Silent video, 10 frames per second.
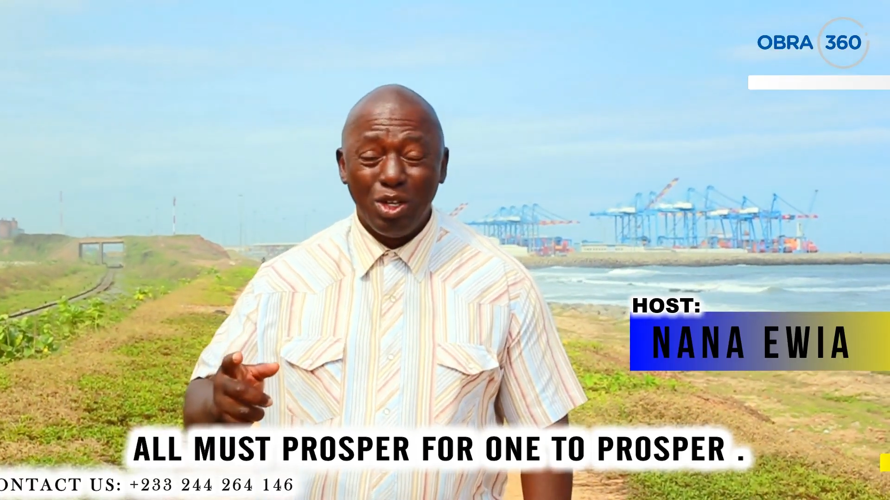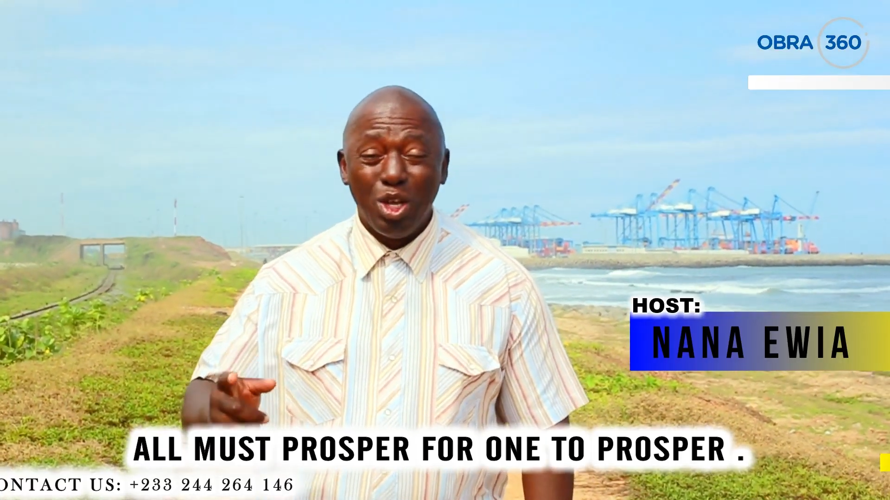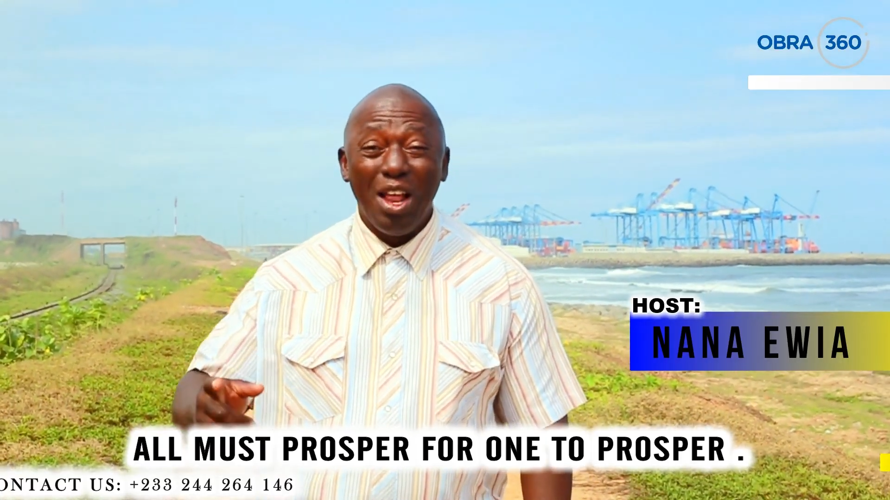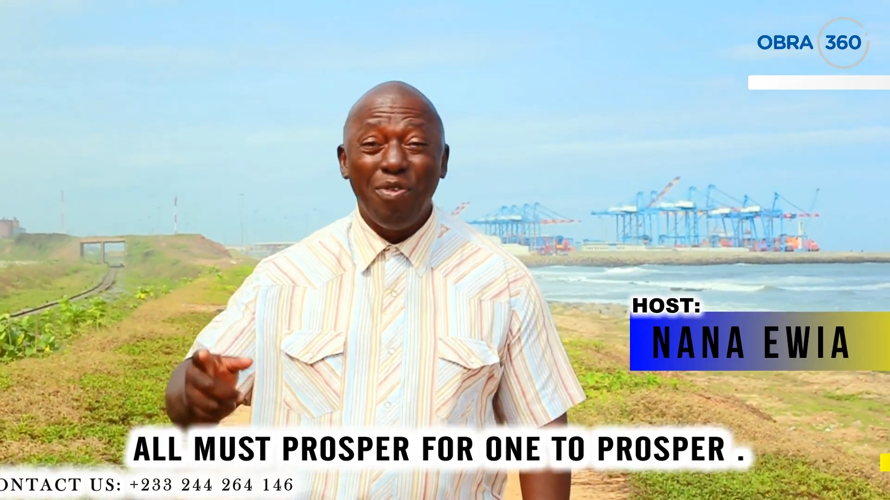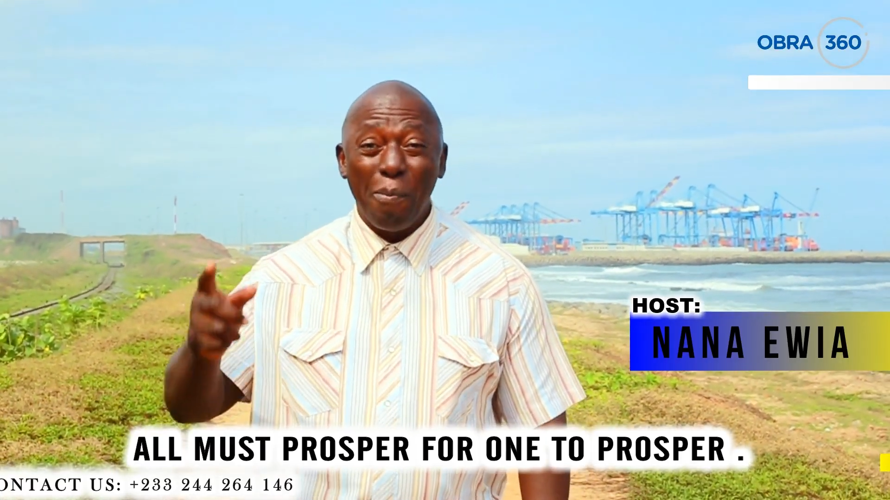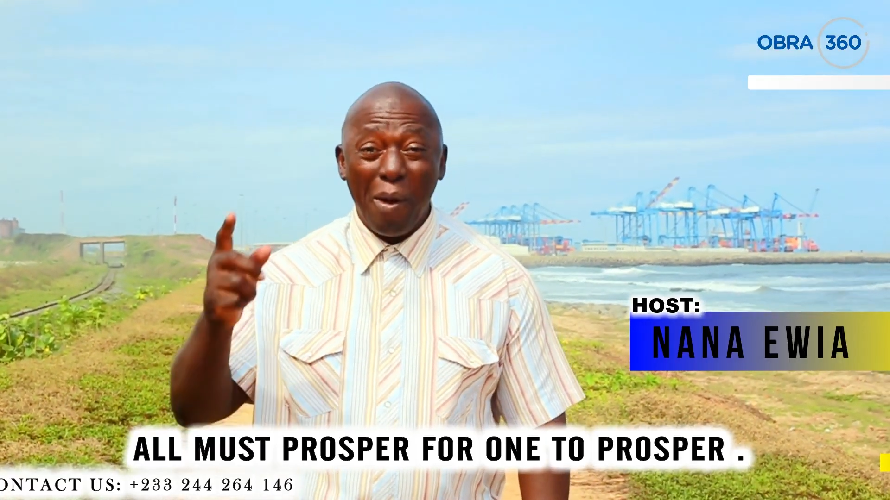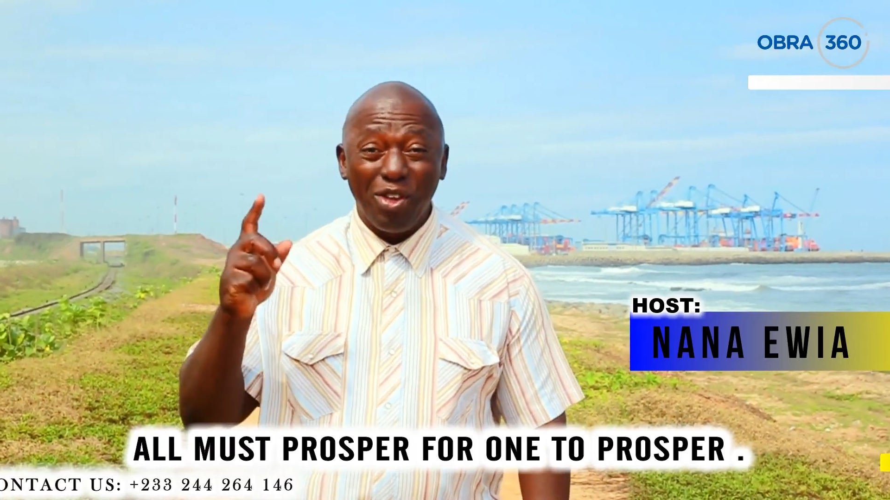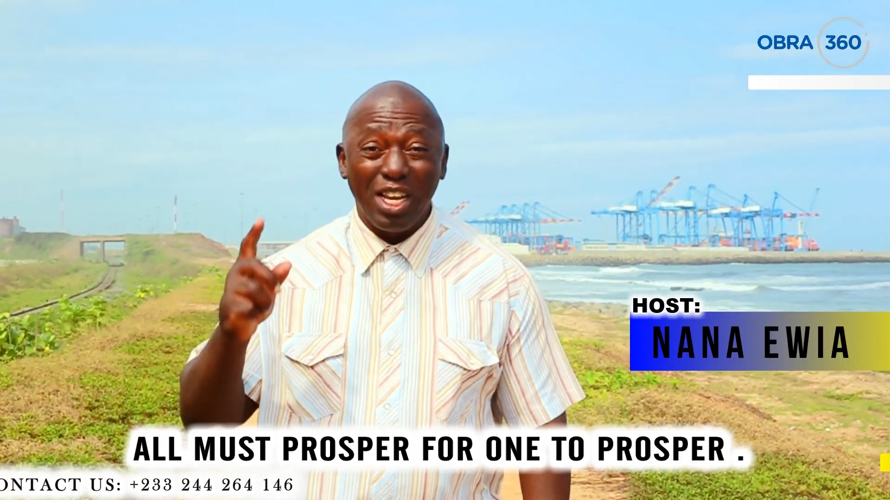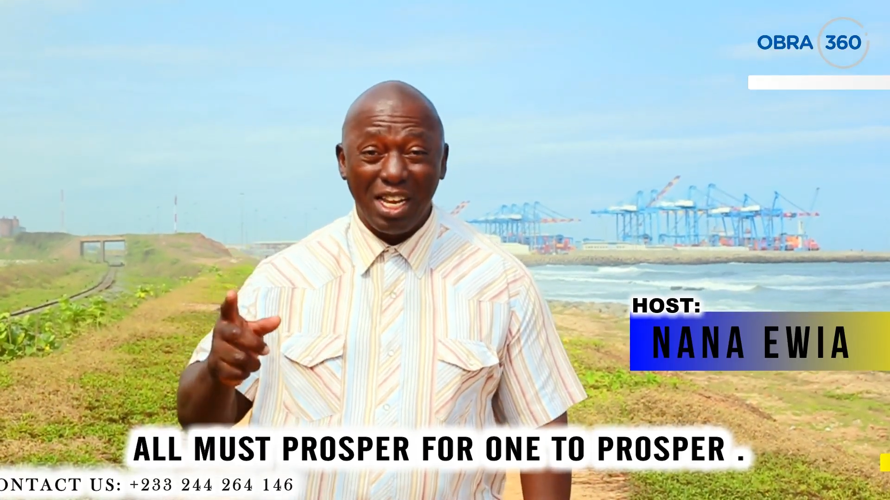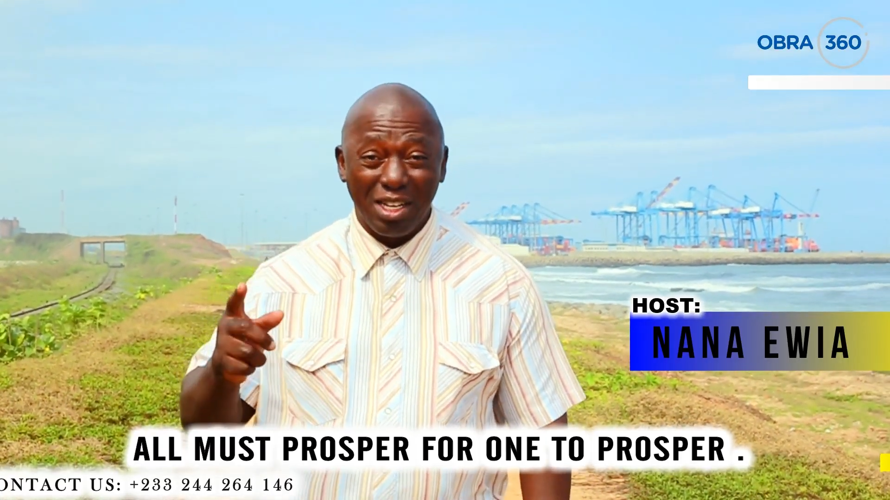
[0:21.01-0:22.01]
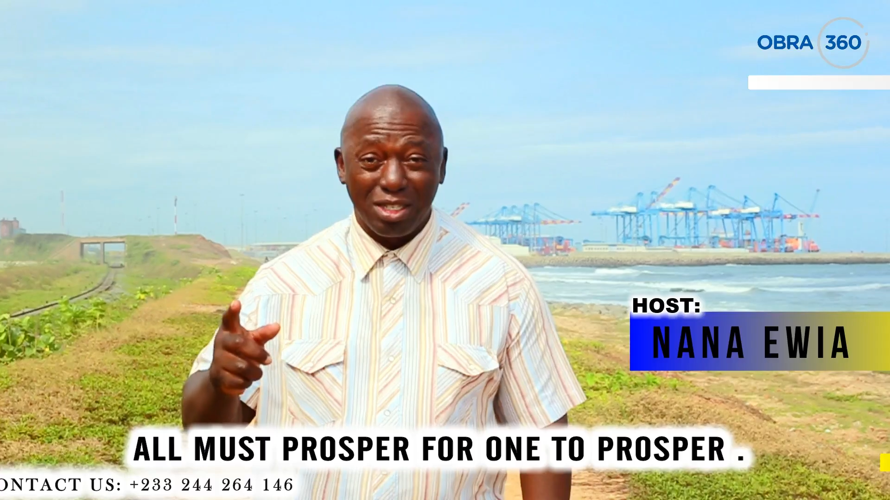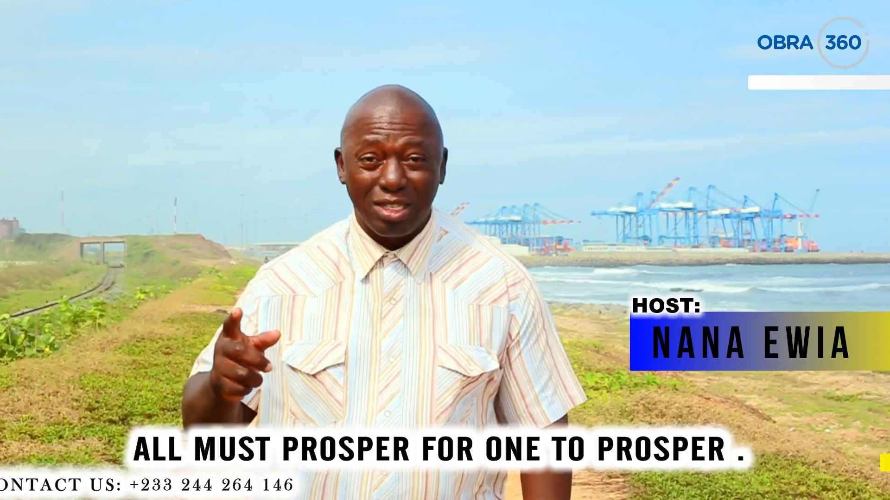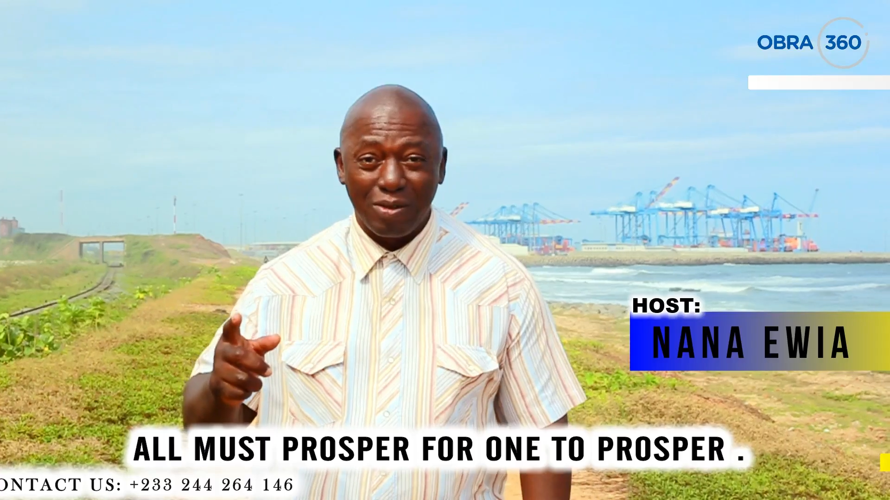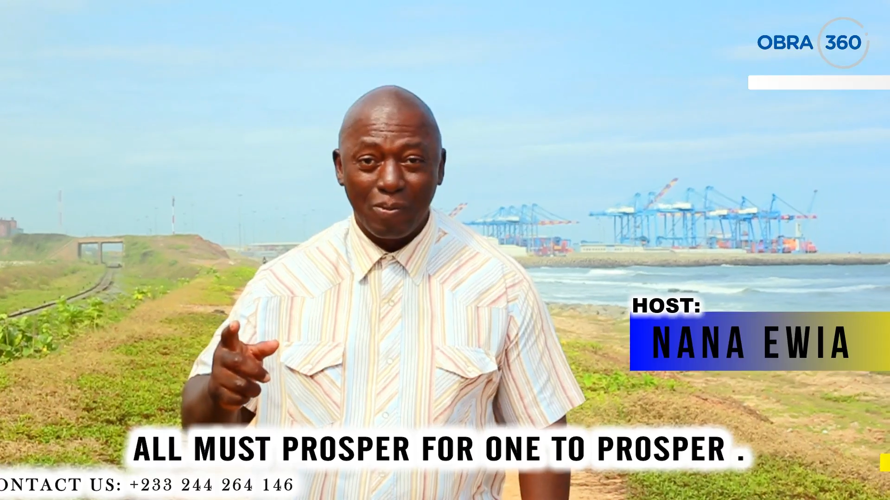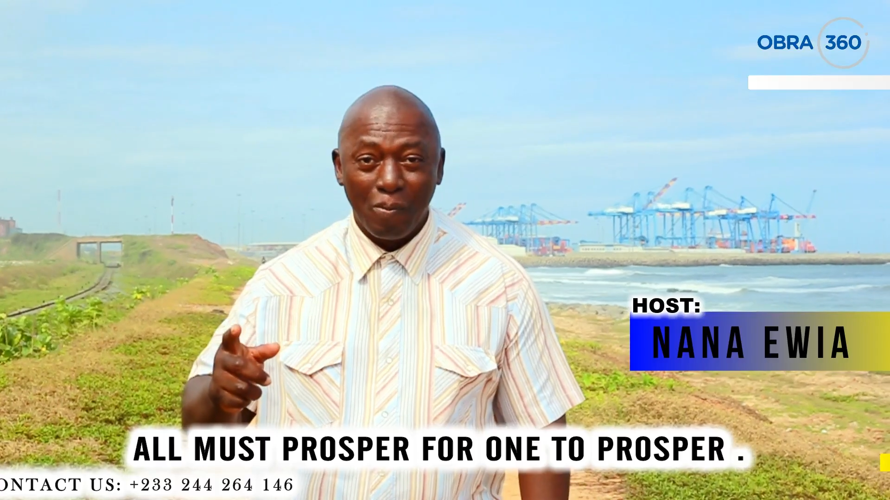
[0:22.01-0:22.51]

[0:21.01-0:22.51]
You live in Beverly Hills.